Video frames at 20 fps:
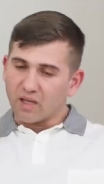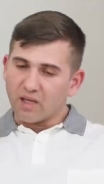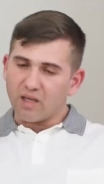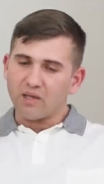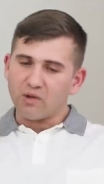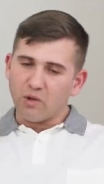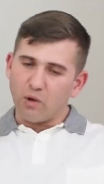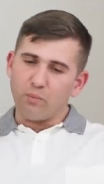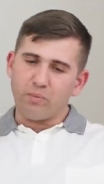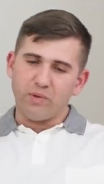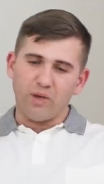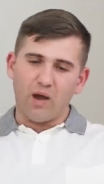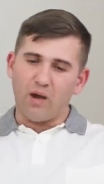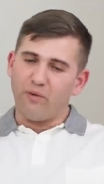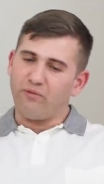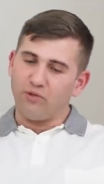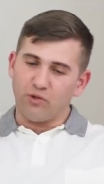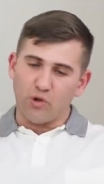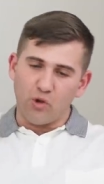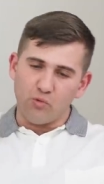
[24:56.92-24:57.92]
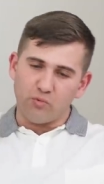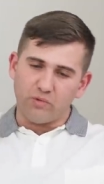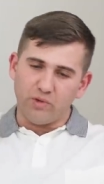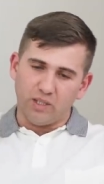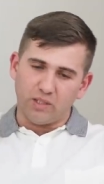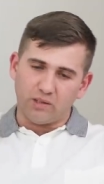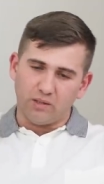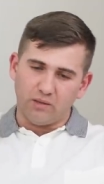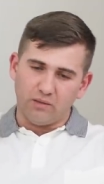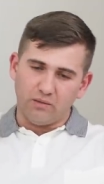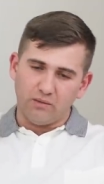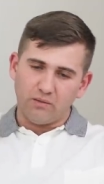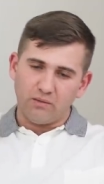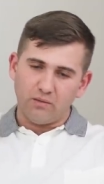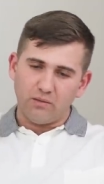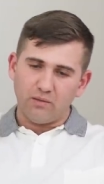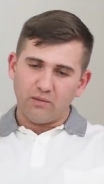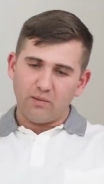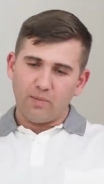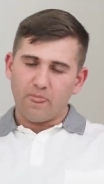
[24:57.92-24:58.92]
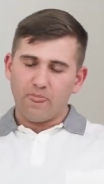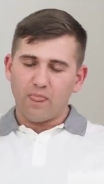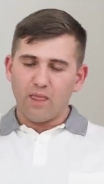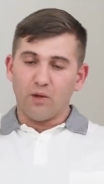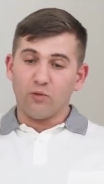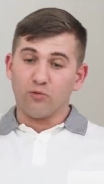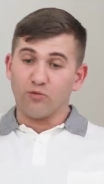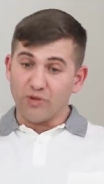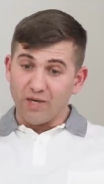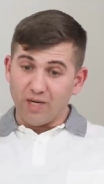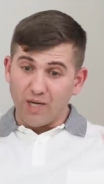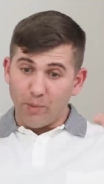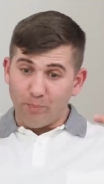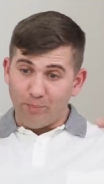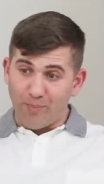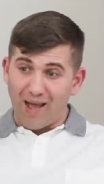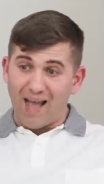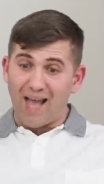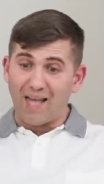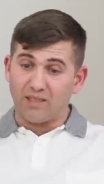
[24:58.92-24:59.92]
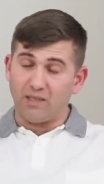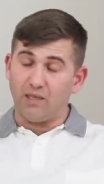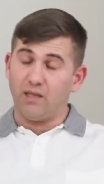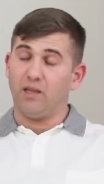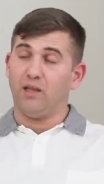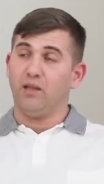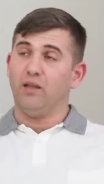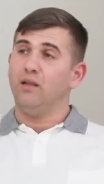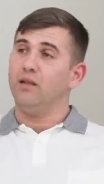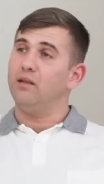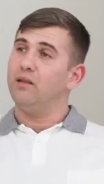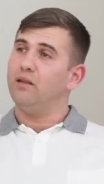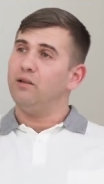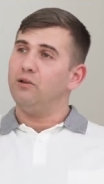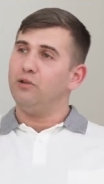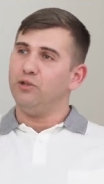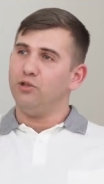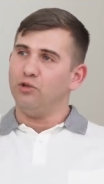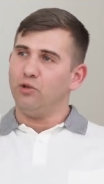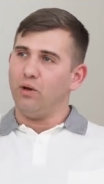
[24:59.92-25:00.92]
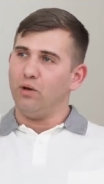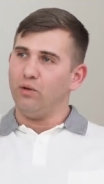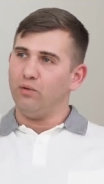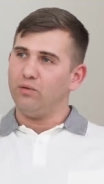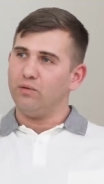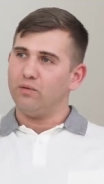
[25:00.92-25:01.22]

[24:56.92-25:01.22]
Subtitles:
kid got beat up for no reason, really badly, you know.